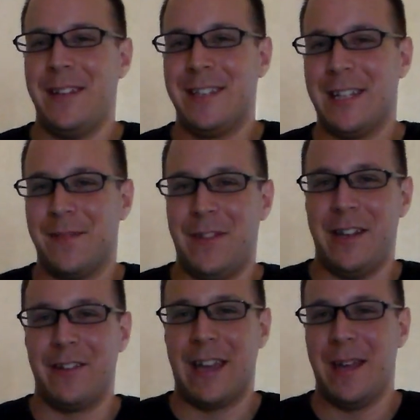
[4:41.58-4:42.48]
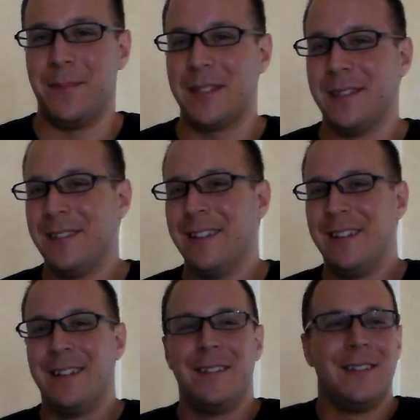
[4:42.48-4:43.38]
but he's got some video games.
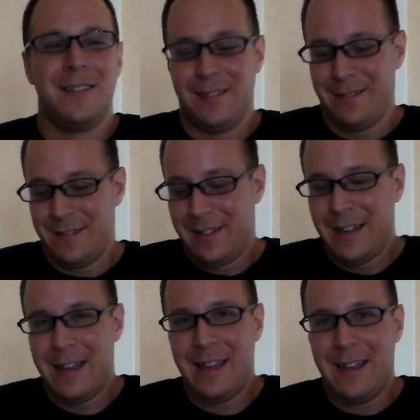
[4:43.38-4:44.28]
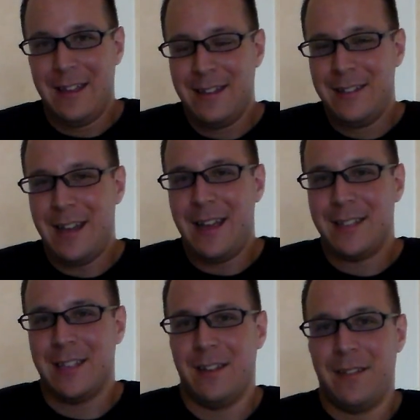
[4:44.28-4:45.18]
And yeah,
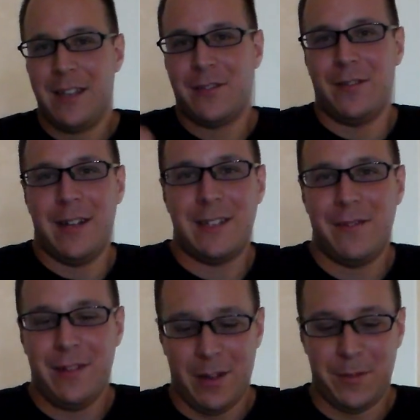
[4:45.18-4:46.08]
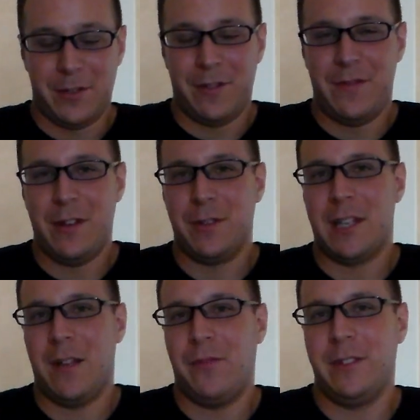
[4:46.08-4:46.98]
so thanks for watching everyone. Hope this review
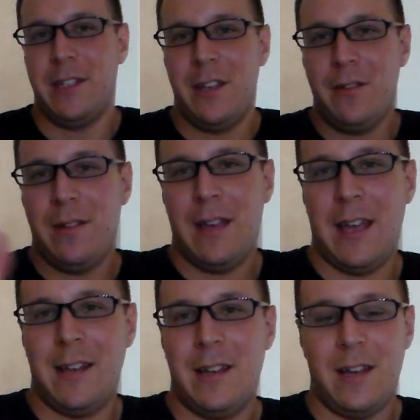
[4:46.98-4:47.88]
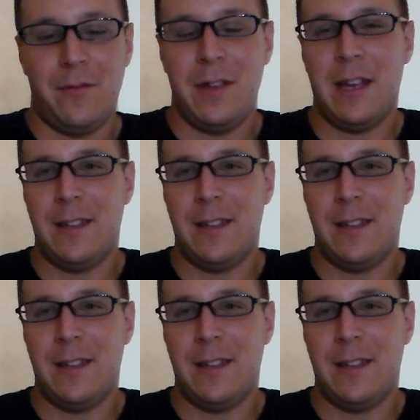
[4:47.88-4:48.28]
was helpful to you. And we